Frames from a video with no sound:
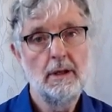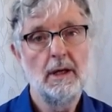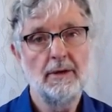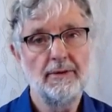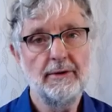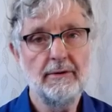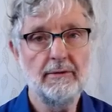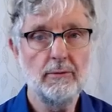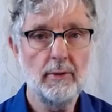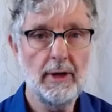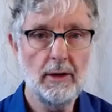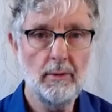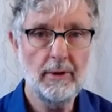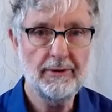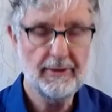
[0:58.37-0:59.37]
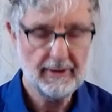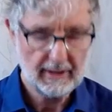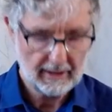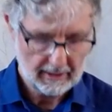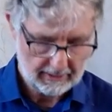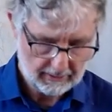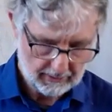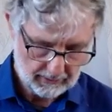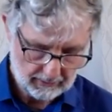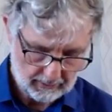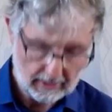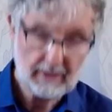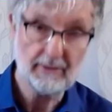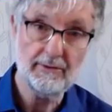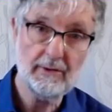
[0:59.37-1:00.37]
And this is what I wanted to
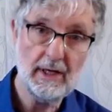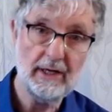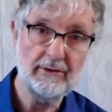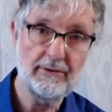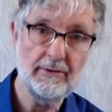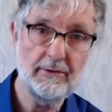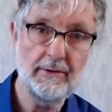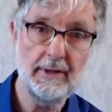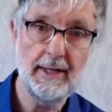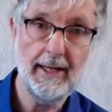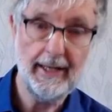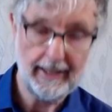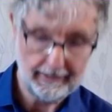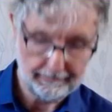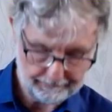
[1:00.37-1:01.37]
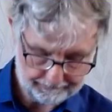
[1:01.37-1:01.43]
discuss today.